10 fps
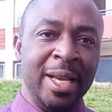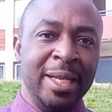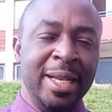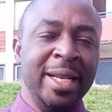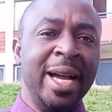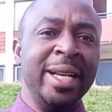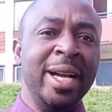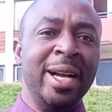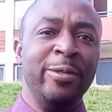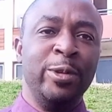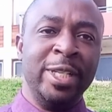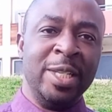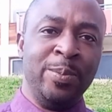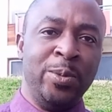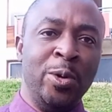then the other half we
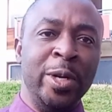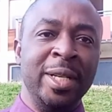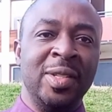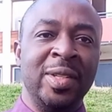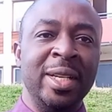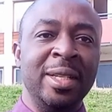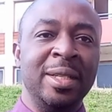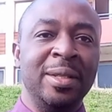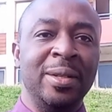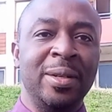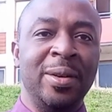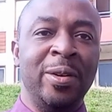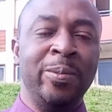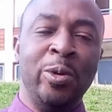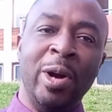just pour in the sink or
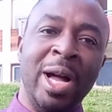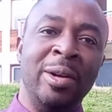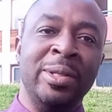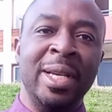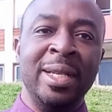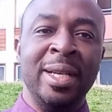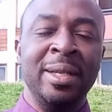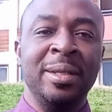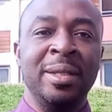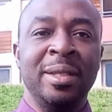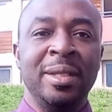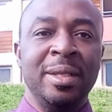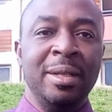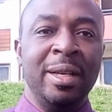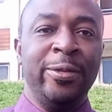pour out. And then
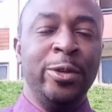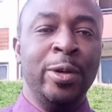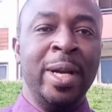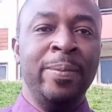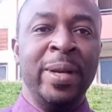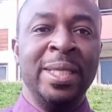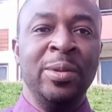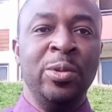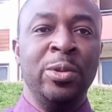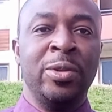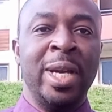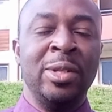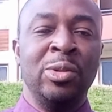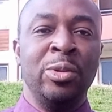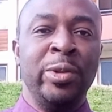if you are a person who tries
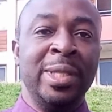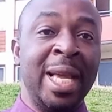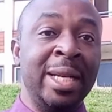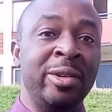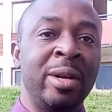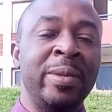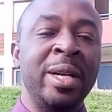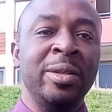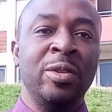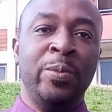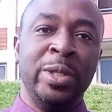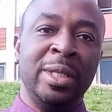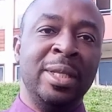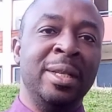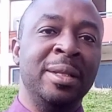to recycle rubber, you put
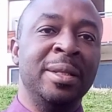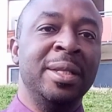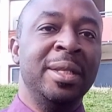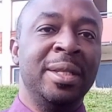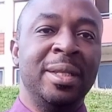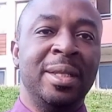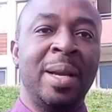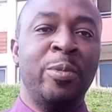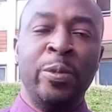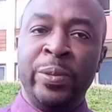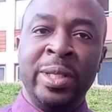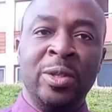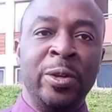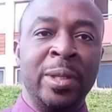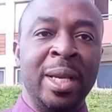it in the appropriate
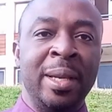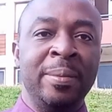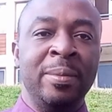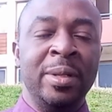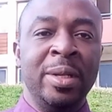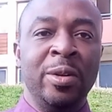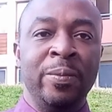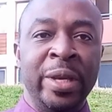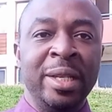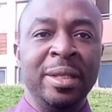bin.